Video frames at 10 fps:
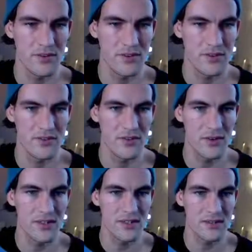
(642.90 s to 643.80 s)
starts
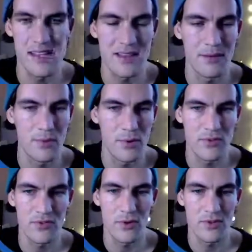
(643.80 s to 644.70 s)
falling. The
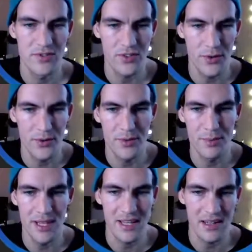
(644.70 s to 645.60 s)
box falls through the
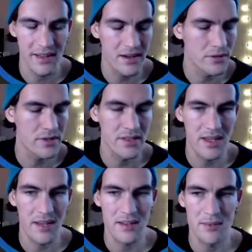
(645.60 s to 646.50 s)
plane now, and
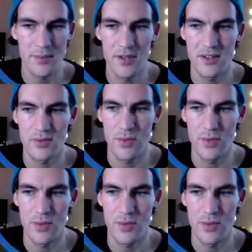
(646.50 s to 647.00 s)
that is because we